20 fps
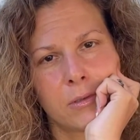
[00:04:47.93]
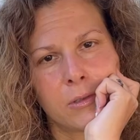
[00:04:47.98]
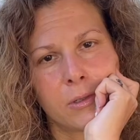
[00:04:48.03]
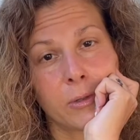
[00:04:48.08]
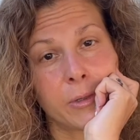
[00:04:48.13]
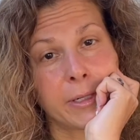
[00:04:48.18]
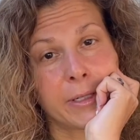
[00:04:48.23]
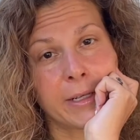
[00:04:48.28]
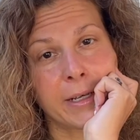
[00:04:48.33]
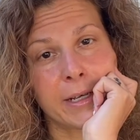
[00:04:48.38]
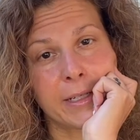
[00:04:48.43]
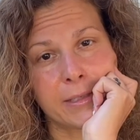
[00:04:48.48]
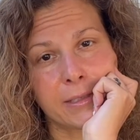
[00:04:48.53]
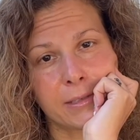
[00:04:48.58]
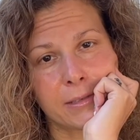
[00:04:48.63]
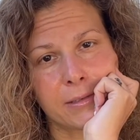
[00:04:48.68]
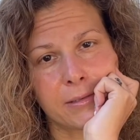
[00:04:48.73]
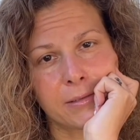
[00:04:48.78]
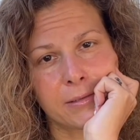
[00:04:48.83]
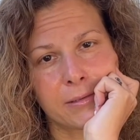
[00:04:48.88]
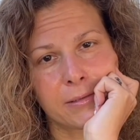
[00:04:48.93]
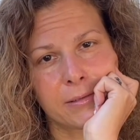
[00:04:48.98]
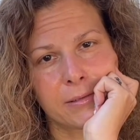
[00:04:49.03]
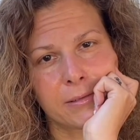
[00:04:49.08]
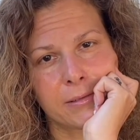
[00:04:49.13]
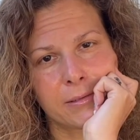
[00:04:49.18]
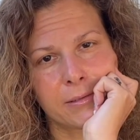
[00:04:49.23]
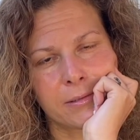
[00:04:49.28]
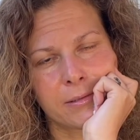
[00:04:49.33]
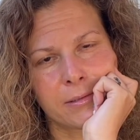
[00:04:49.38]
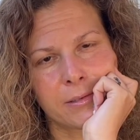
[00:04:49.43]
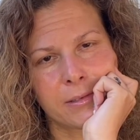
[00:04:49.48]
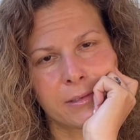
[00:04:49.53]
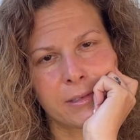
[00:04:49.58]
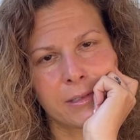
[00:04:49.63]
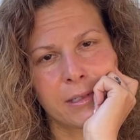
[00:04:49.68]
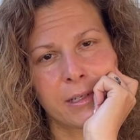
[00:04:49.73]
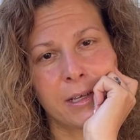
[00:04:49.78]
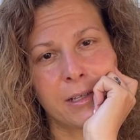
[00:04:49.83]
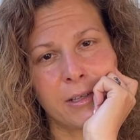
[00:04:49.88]
All right, guys.
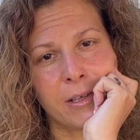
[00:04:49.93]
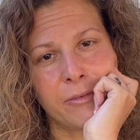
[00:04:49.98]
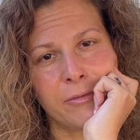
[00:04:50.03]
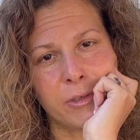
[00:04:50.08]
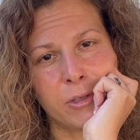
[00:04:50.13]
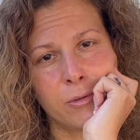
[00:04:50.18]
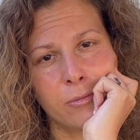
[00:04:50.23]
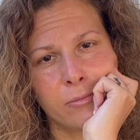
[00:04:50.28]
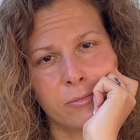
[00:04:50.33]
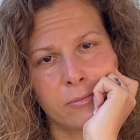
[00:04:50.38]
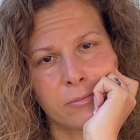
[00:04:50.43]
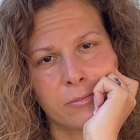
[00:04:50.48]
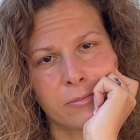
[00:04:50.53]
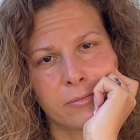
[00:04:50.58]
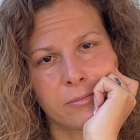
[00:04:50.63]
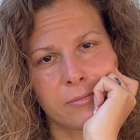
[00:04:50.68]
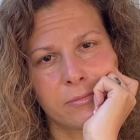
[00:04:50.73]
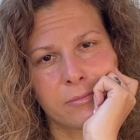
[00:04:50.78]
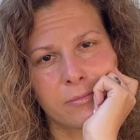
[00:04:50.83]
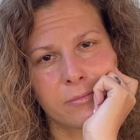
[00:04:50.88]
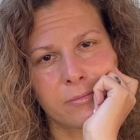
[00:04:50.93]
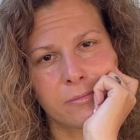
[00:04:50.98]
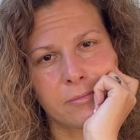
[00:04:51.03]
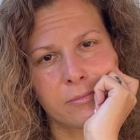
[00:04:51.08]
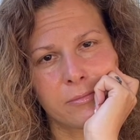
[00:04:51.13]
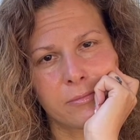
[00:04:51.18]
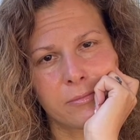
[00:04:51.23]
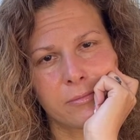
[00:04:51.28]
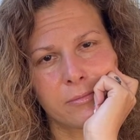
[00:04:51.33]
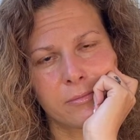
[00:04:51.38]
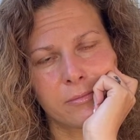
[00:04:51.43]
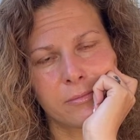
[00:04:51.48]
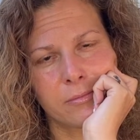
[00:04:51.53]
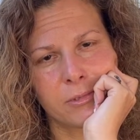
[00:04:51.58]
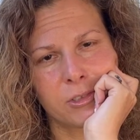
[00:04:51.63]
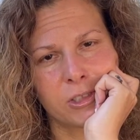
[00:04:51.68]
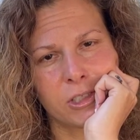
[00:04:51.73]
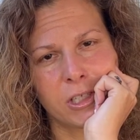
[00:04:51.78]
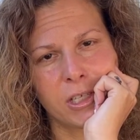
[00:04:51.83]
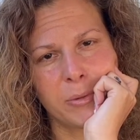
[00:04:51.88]
I love you.
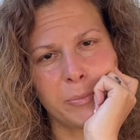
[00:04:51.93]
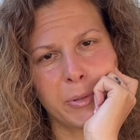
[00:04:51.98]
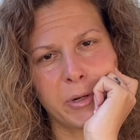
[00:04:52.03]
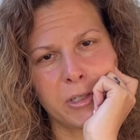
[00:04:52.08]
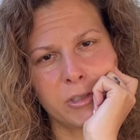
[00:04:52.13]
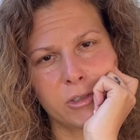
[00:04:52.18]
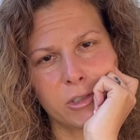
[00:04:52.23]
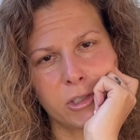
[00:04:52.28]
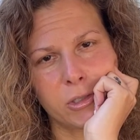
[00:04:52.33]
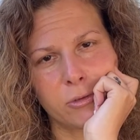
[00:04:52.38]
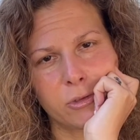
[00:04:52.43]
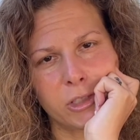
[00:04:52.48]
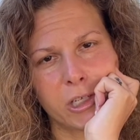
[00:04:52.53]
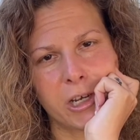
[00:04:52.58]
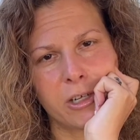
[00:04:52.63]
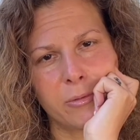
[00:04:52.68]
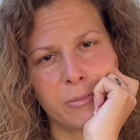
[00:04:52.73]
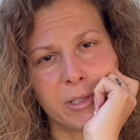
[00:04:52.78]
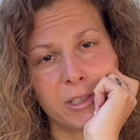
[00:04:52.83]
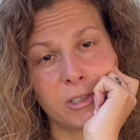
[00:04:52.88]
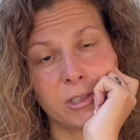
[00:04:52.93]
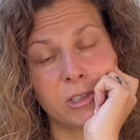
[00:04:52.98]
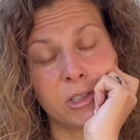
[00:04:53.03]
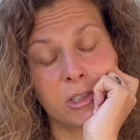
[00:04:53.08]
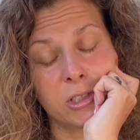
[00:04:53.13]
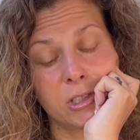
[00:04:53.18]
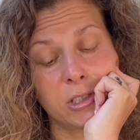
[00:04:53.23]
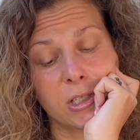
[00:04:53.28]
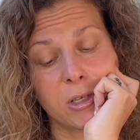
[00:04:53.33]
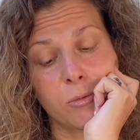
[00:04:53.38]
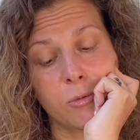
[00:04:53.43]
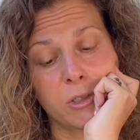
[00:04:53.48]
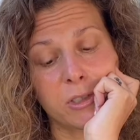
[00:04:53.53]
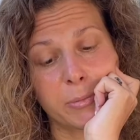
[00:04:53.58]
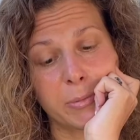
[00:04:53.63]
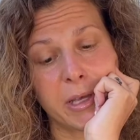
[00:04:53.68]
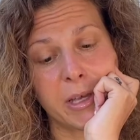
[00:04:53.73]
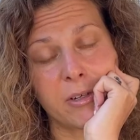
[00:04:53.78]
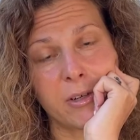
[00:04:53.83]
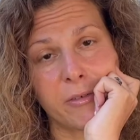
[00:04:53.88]
See you part two, channel messages, and then we'll
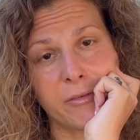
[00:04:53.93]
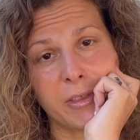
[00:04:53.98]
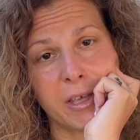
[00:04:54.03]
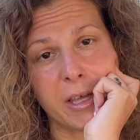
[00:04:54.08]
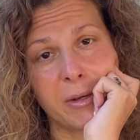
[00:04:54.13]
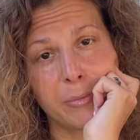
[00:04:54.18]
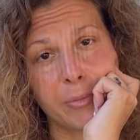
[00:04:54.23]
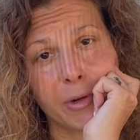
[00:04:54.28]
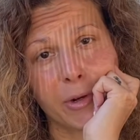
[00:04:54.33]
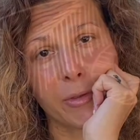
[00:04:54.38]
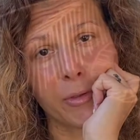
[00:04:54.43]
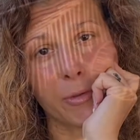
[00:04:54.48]
expand off that in part